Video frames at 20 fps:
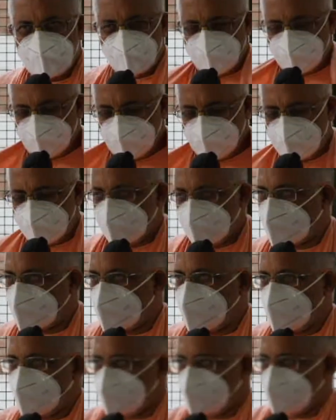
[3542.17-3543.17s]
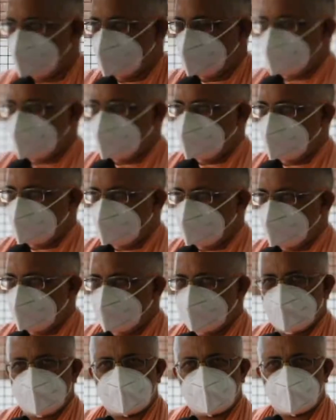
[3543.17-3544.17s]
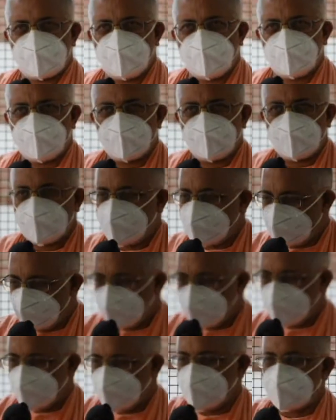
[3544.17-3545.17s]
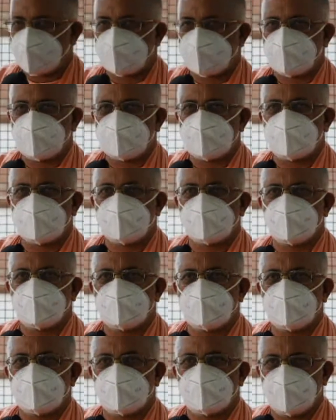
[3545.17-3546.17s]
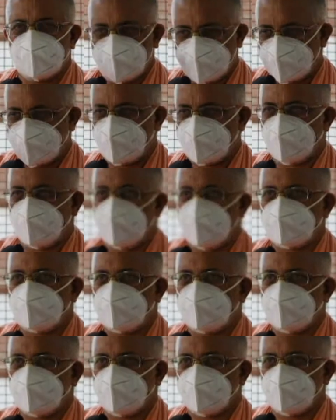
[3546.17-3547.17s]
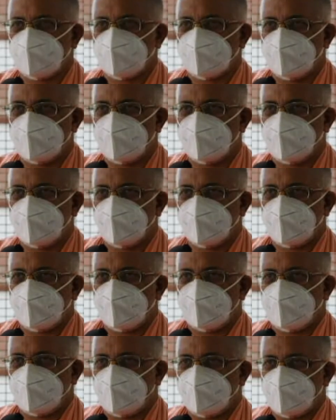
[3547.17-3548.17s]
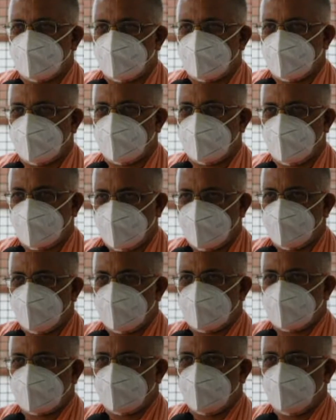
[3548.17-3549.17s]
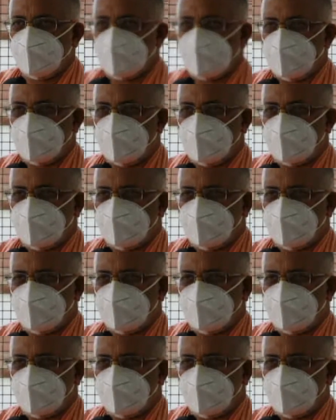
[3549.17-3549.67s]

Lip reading: they come stand in front. They give meat donation, like a bhiksham. They